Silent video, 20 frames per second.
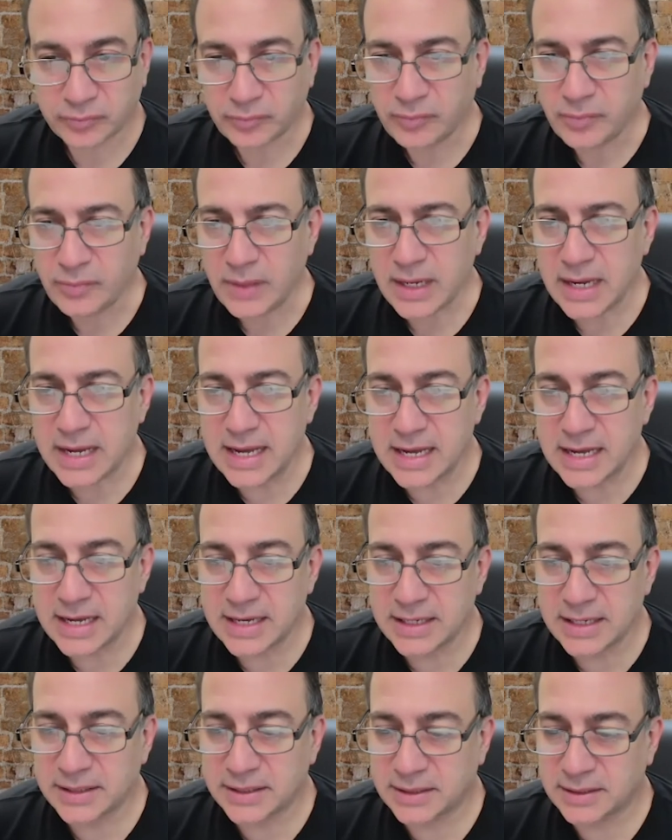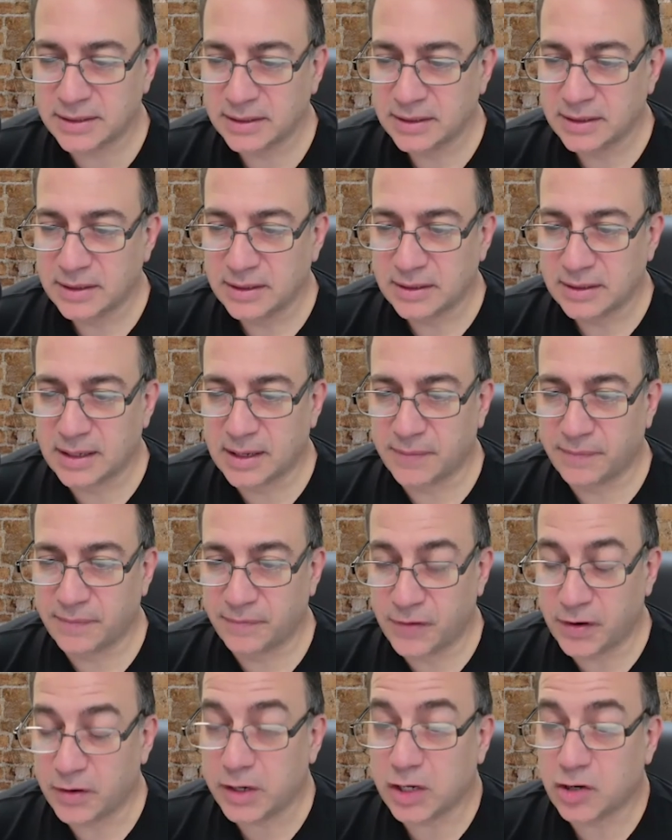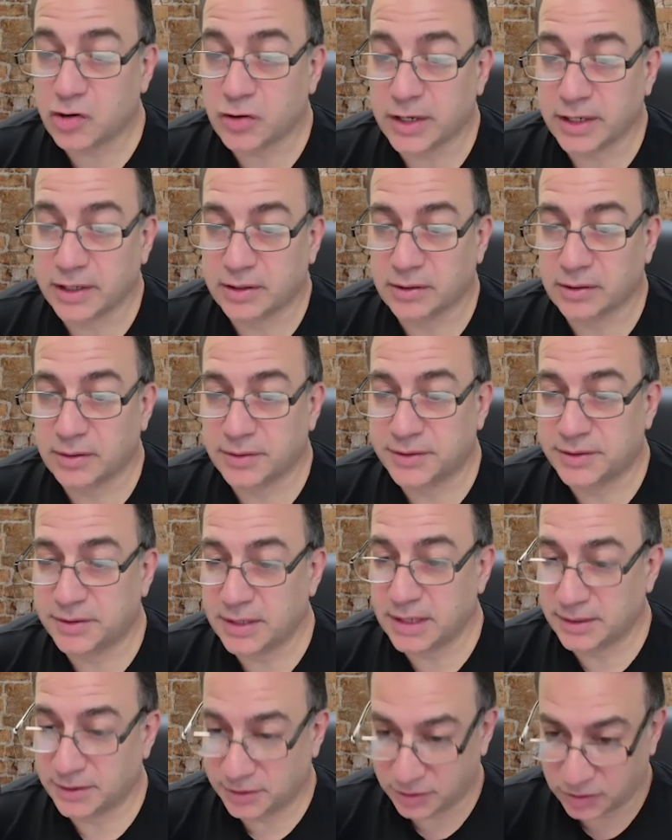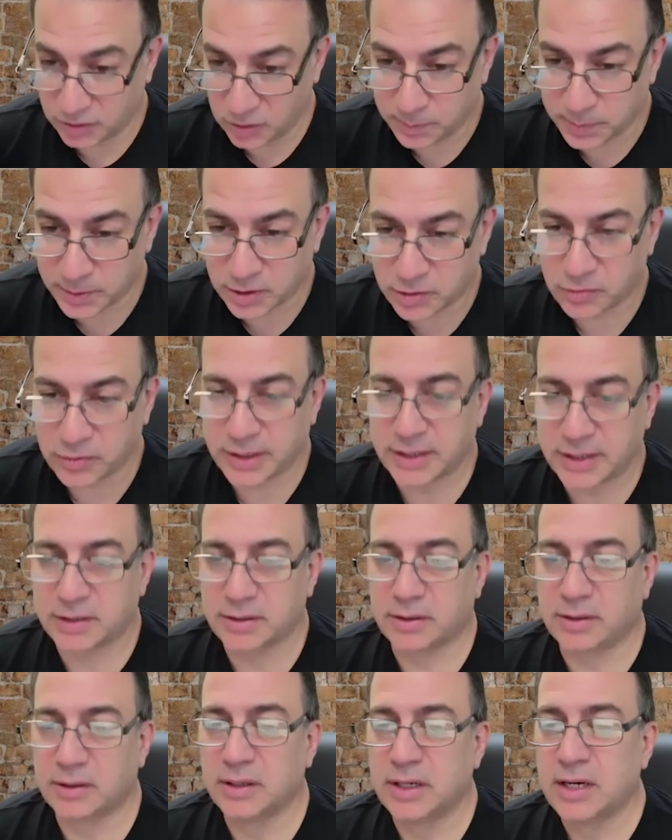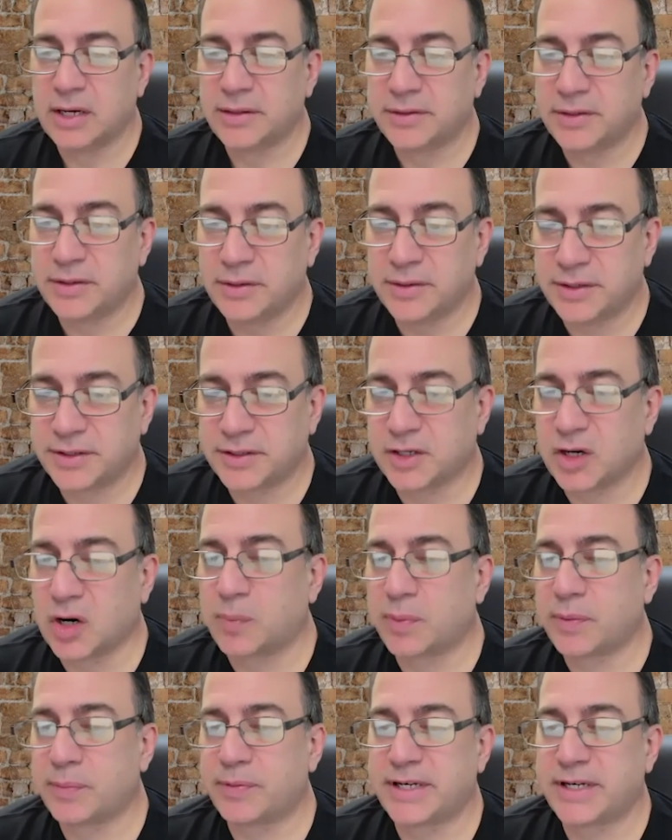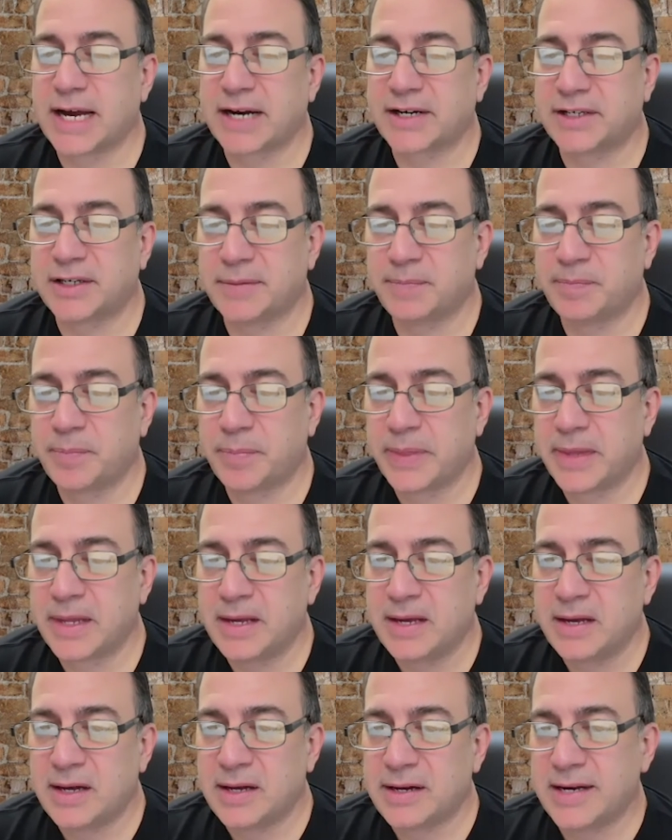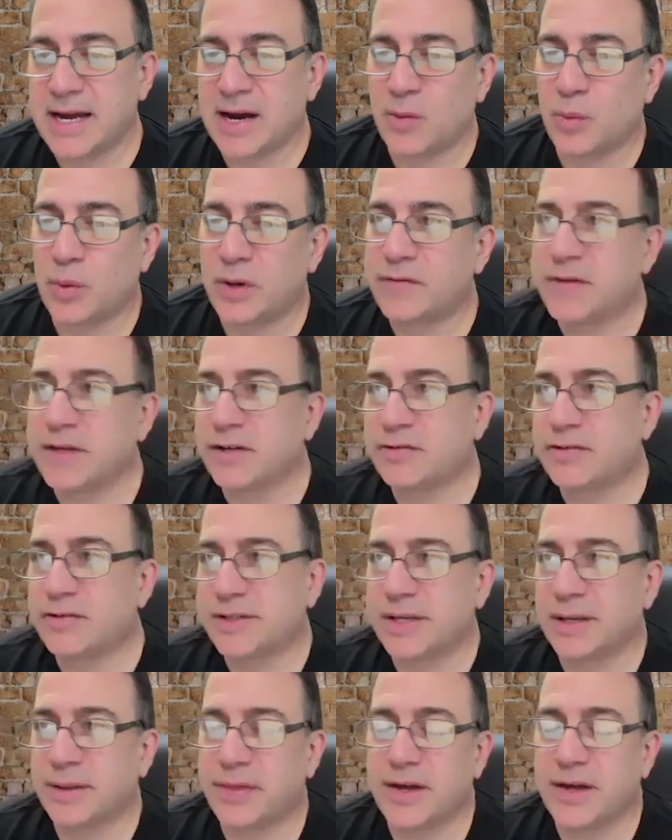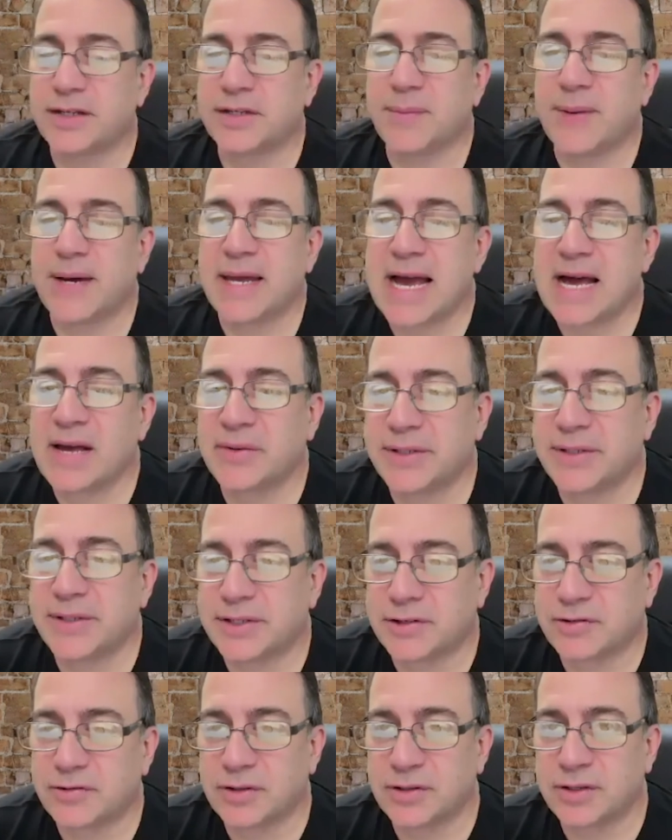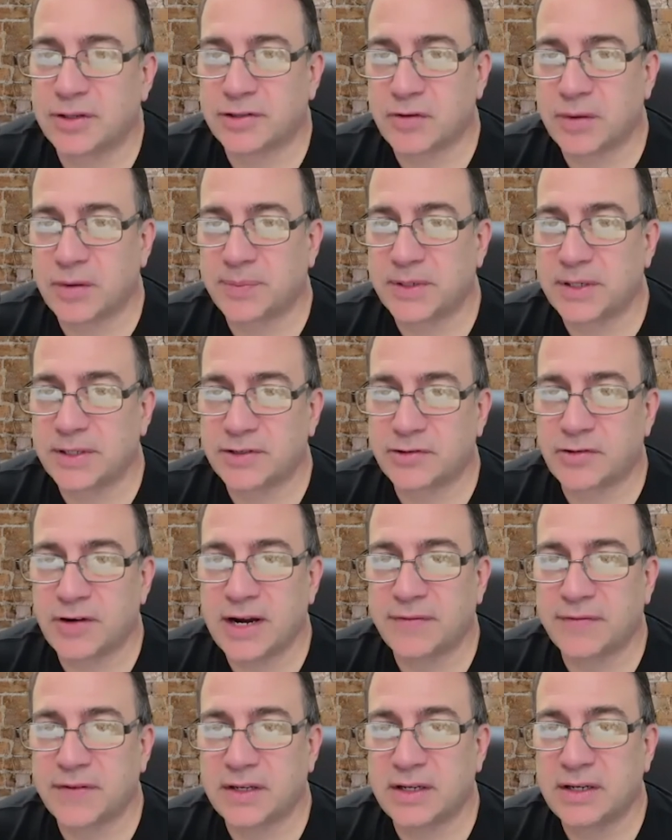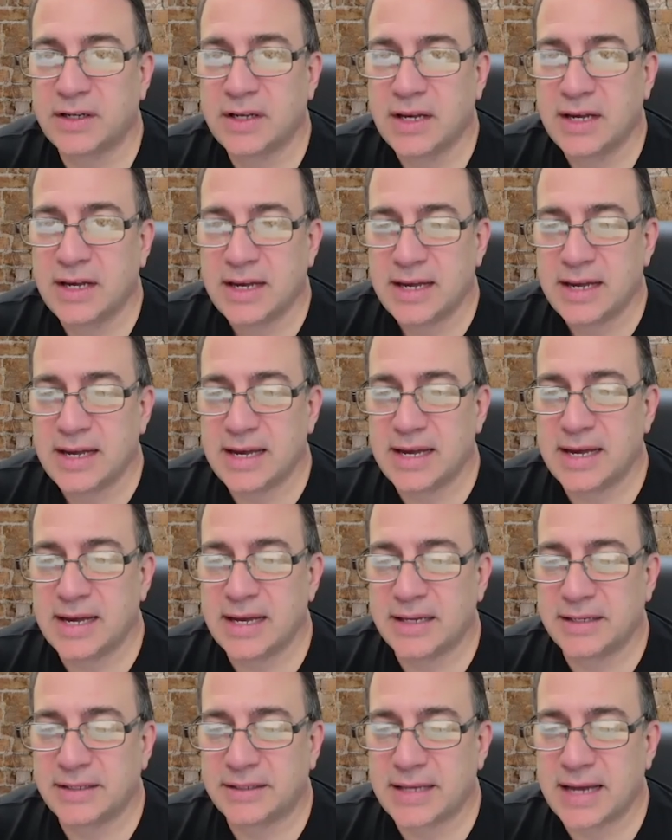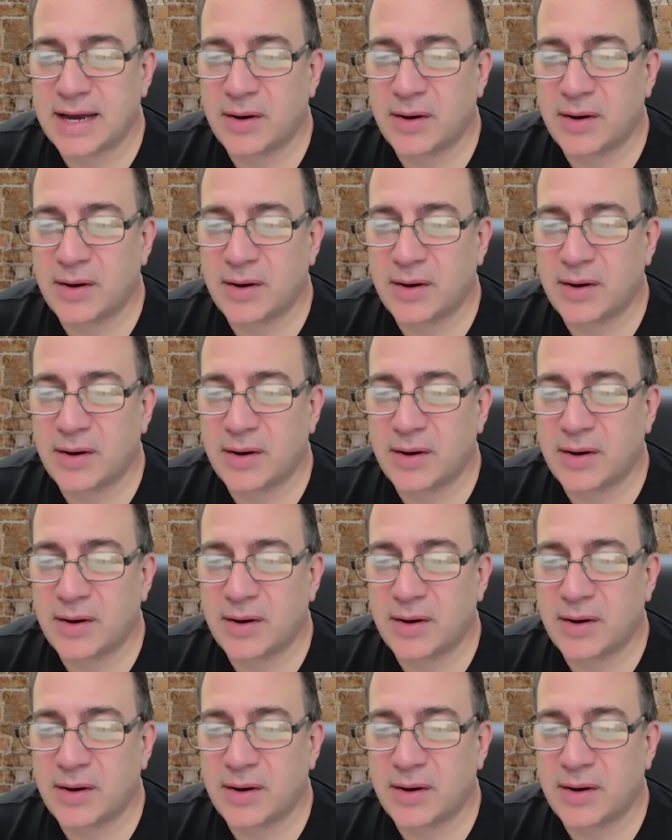is very critical, is super critical to the scope of protection. Now, one of the interesting things about how this description is drafted is that